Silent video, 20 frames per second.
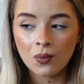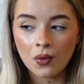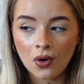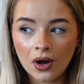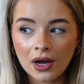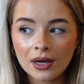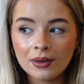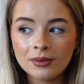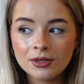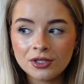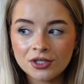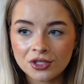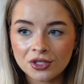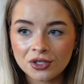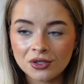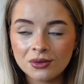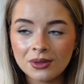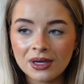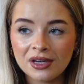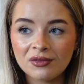what I would do
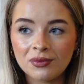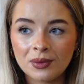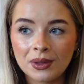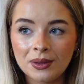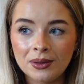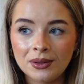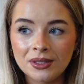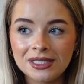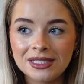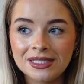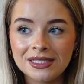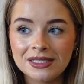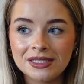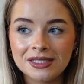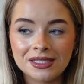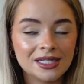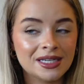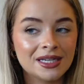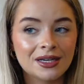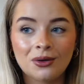if we
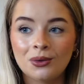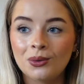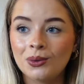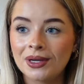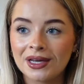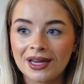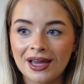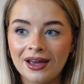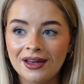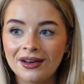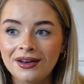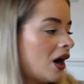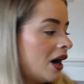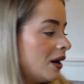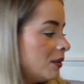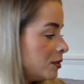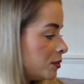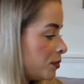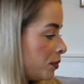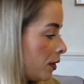did it all again, I
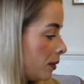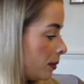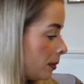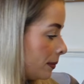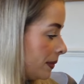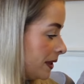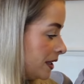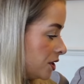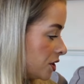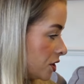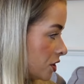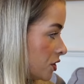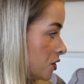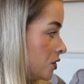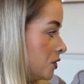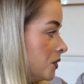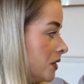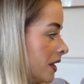would probably just do